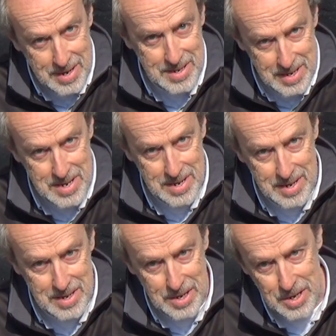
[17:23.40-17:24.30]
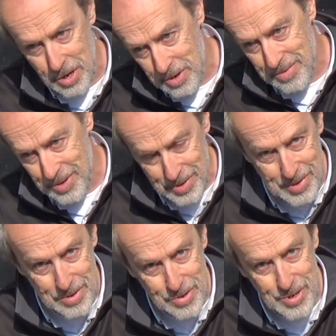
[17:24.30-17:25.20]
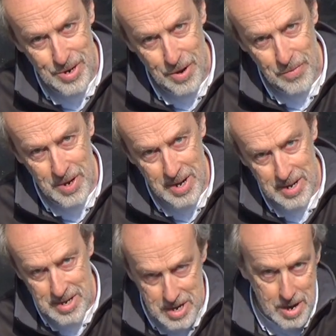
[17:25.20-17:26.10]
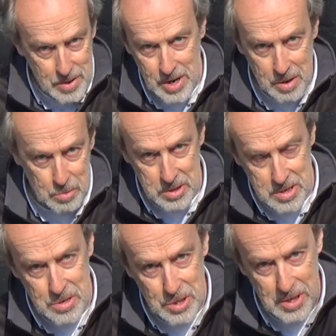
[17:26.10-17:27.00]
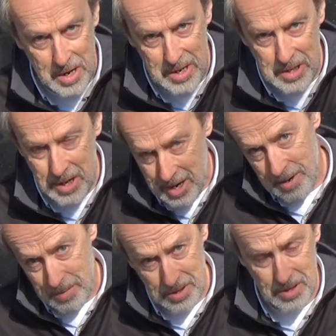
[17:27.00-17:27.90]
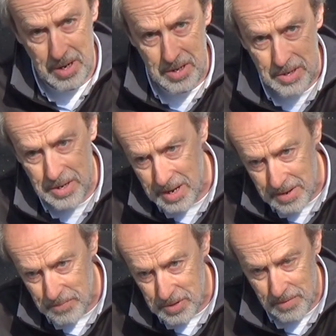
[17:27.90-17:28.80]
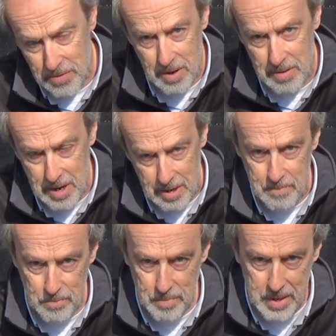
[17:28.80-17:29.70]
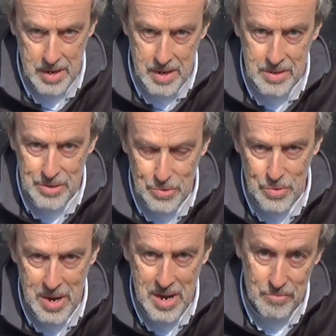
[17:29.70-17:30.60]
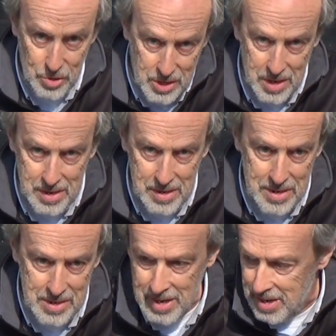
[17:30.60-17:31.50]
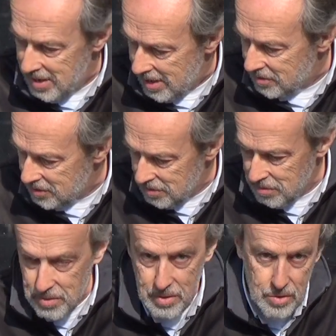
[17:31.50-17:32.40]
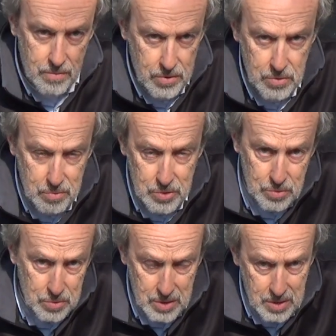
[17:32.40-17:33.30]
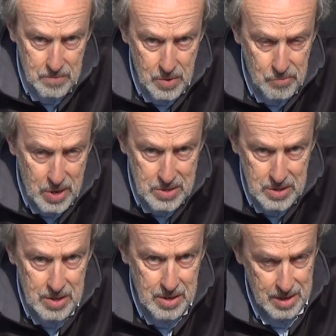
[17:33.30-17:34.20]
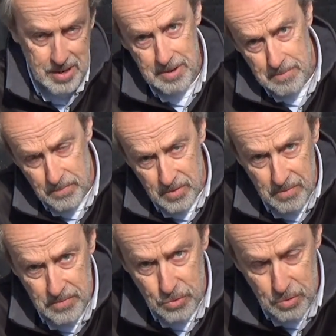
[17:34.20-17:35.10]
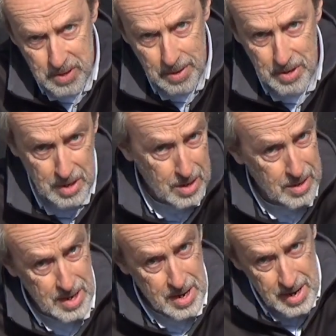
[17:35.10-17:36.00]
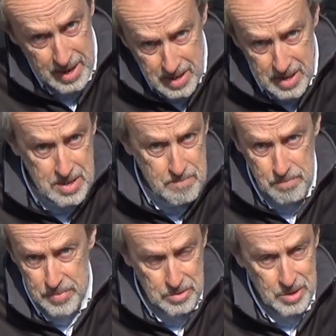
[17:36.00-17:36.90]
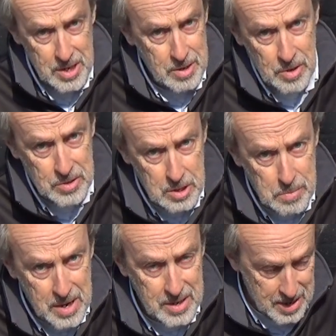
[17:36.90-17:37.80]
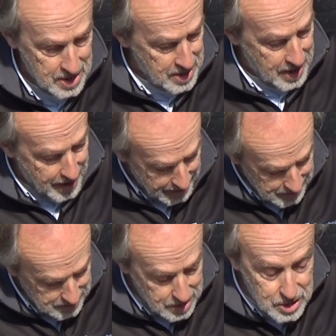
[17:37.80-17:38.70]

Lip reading: 1990, Honda had gone, Yamaha were the new stars. But as I said earlier, Stefan Petter-Hansel retired, and Cyril Neville was also racing for Yamaha, and he blew the gearbox in his bike. And